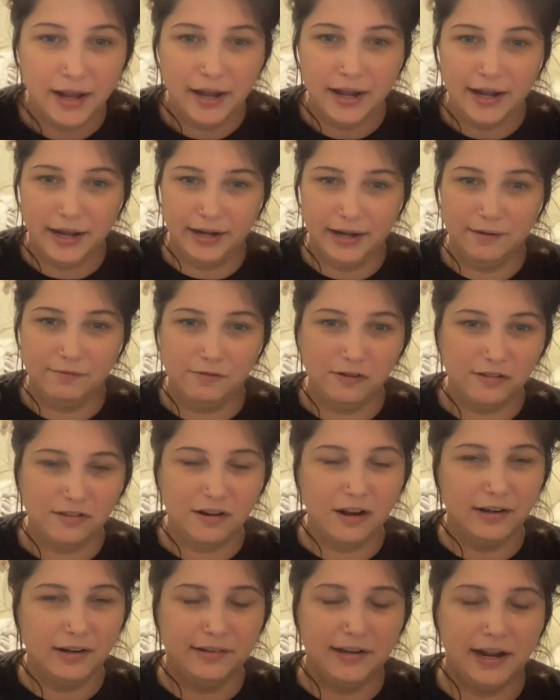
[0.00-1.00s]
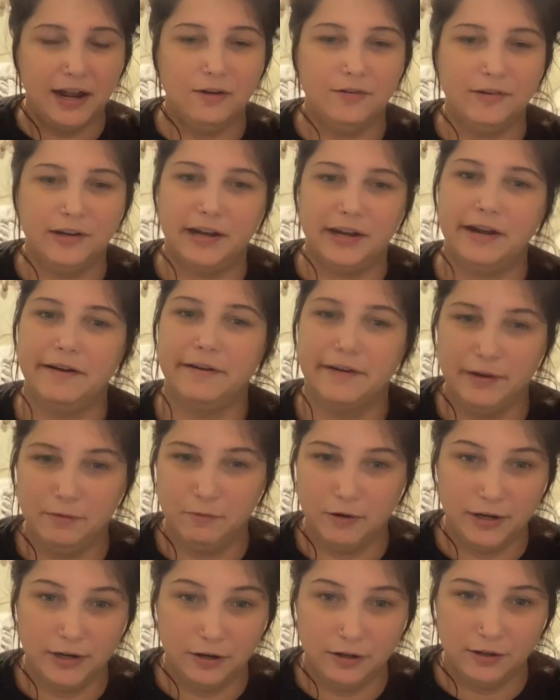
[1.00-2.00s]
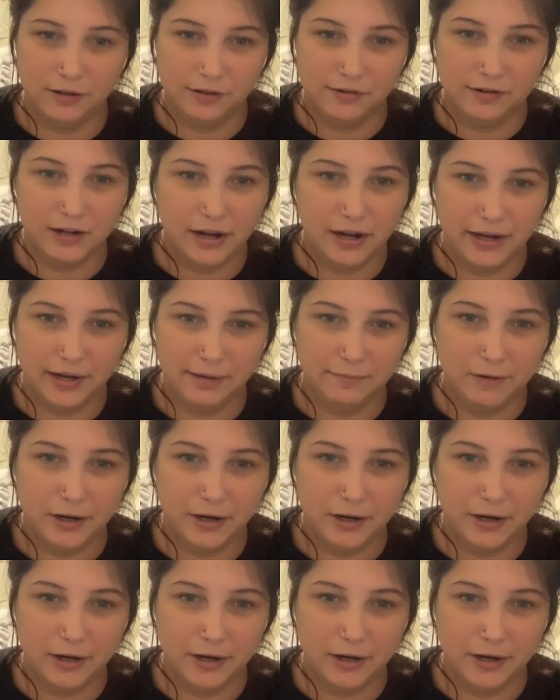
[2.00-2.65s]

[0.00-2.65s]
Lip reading: And I'm just not down to carry one all the time.